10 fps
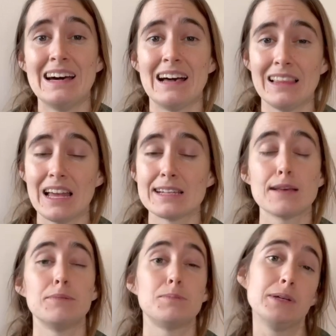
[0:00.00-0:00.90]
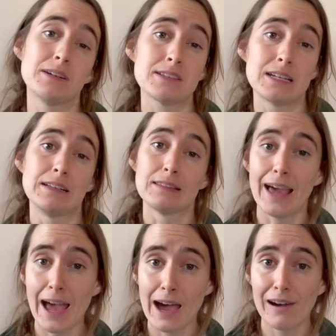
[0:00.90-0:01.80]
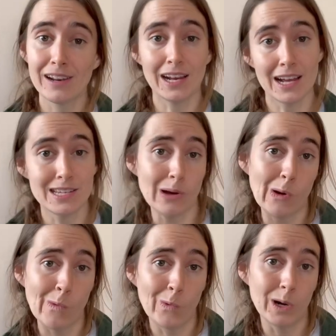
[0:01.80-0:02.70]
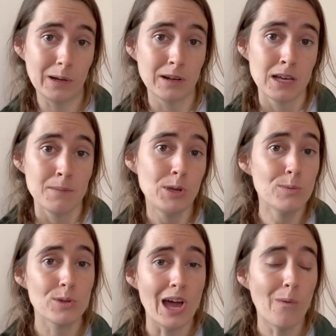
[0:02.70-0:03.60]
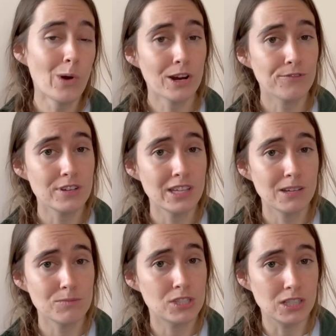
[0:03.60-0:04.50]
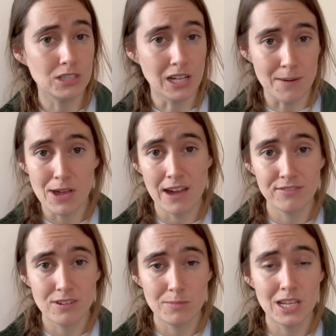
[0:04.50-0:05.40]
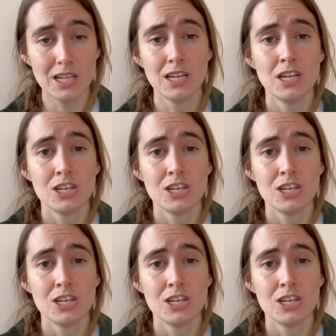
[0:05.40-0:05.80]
a lot of times beer isn't allowed and I don't want people that work for them to come after me.